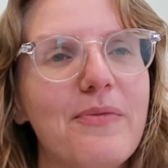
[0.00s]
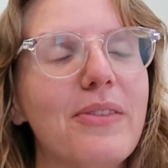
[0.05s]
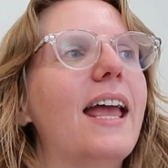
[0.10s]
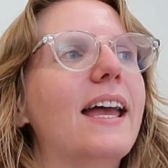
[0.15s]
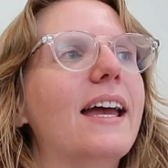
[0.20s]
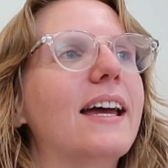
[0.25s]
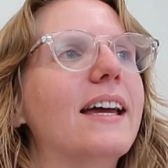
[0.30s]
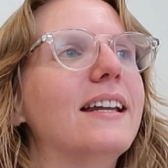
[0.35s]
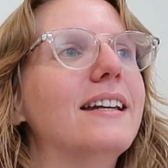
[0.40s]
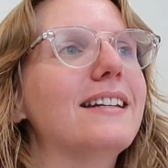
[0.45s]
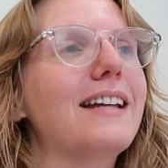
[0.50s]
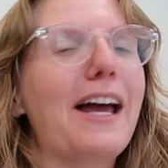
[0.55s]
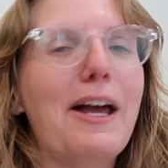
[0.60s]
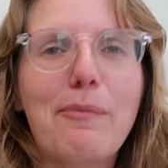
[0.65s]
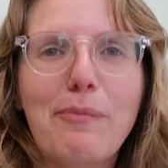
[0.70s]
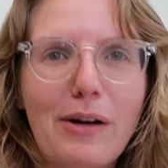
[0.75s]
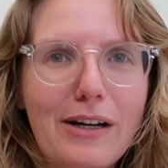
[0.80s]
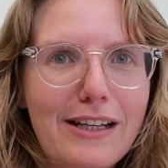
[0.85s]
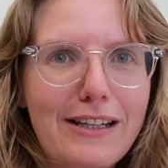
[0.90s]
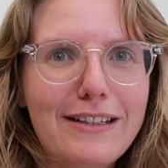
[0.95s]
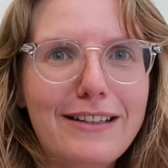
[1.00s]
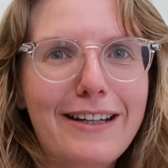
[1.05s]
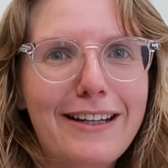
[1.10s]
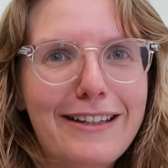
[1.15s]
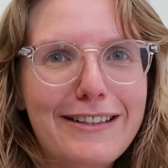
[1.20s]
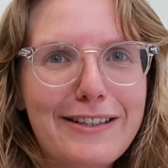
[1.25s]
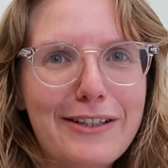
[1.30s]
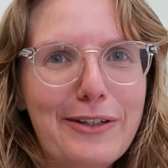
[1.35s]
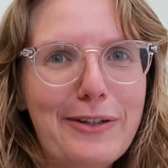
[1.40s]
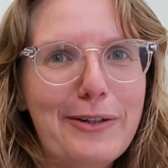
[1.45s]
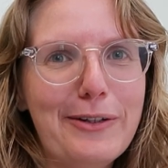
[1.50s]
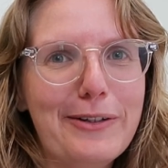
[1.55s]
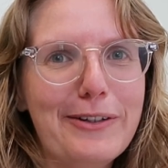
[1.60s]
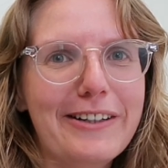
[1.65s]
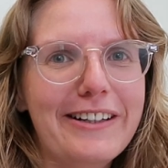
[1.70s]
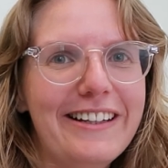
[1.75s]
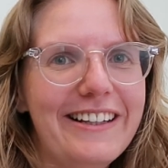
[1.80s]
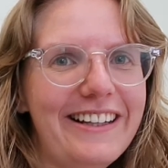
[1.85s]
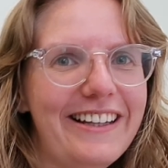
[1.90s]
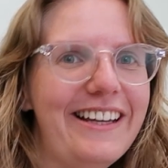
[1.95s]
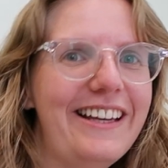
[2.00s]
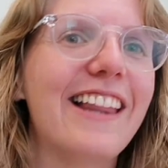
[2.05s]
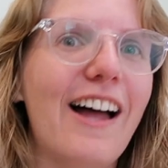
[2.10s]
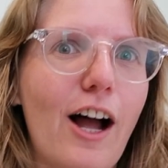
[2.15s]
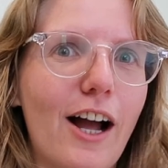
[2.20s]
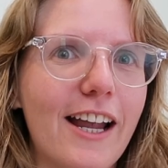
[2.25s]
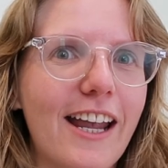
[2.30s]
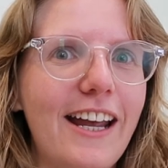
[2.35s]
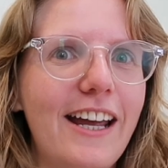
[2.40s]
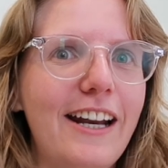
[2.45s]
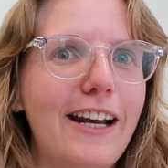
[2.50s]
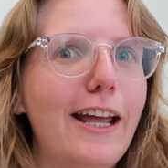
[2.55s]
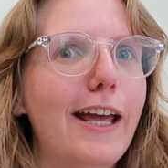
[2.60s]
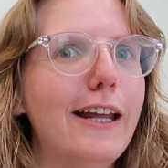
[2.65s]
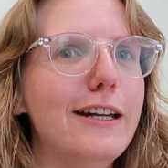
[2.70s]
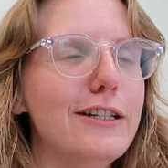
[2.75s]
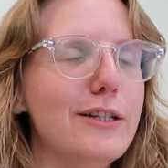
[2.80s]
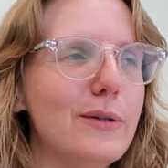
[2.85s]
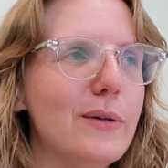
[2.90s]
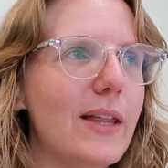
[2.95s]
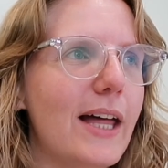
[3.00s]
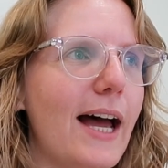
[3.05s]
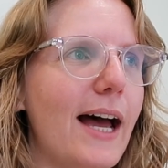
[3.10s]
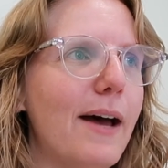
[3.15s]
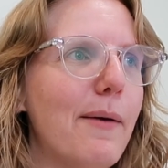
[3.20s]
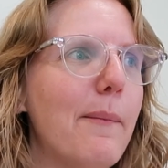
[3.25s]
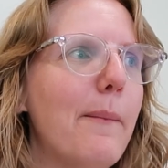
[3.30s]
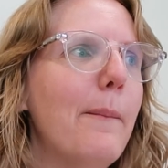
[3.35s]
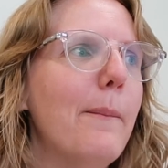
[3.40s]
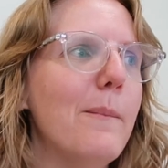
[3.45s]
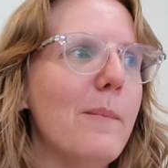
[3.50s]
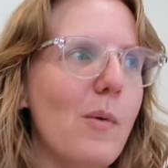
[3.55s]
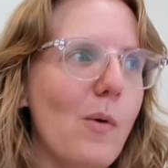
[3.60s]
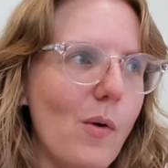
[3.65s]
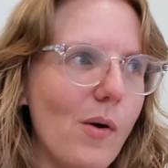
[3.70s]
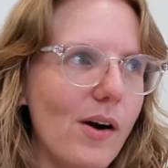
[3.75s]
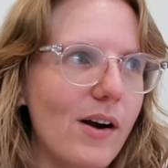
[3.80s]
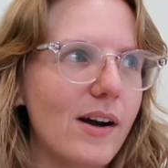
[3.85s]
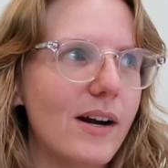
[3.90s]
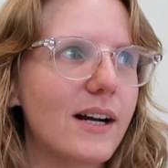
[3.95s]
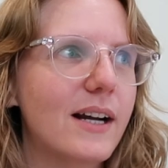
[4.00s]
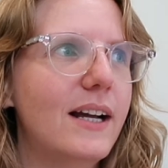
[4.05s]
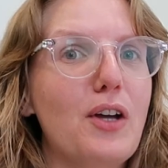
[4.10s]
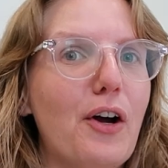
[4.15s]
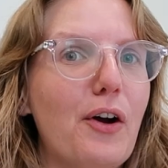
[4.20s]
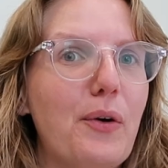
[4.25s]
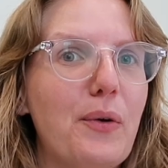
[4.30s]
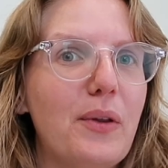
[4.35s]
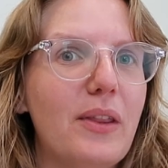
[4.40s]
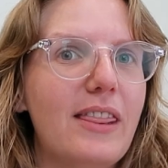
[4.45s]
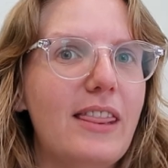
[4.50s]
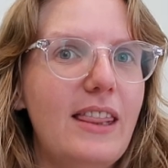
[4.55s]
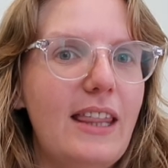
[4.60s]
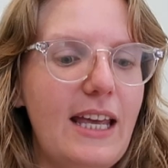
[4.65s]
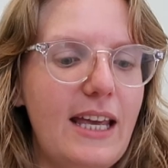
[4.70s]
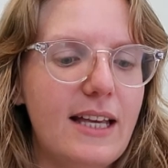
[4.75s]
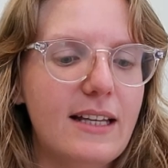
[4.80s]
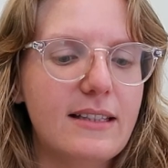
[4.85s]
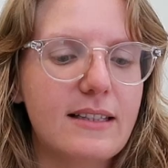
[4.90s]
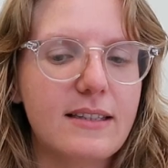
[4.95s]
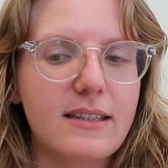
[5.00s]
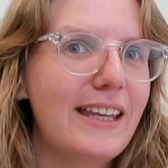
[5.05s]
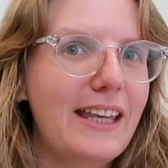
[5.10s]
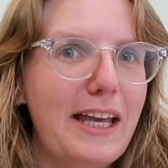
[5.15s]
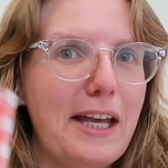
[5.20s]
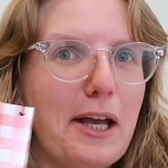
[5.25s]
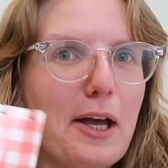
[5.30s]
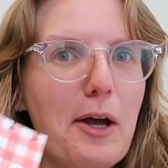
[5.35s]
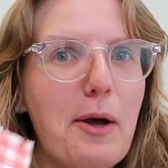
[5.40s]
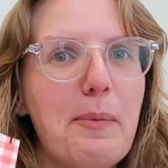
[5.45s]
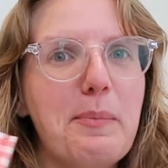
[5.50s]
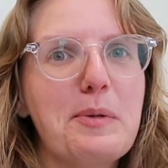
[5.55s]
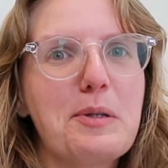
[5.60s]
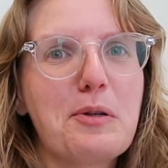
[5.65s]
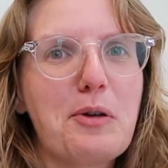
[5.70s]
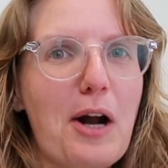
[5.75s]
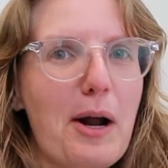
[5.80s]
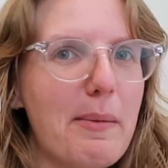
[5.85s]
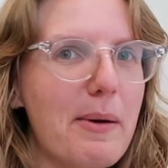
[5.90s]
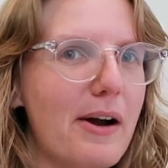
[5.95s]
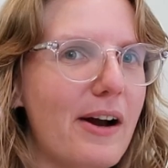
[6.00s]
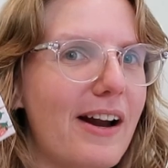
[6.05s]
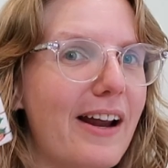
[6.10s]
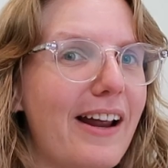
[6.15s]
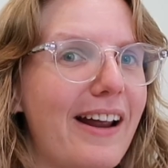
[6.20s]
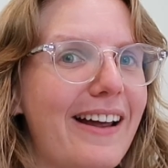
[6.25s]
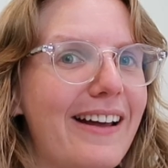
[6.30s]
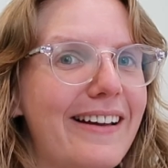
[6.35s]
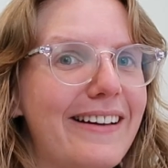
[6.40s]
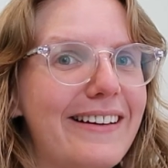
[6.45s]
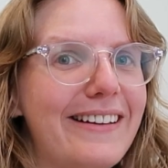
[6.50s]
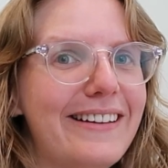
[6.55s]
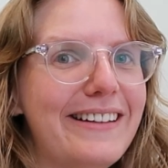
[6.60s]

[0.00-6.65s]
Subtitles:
And I'm ready to lock in and do that more. So this gingham strawberry,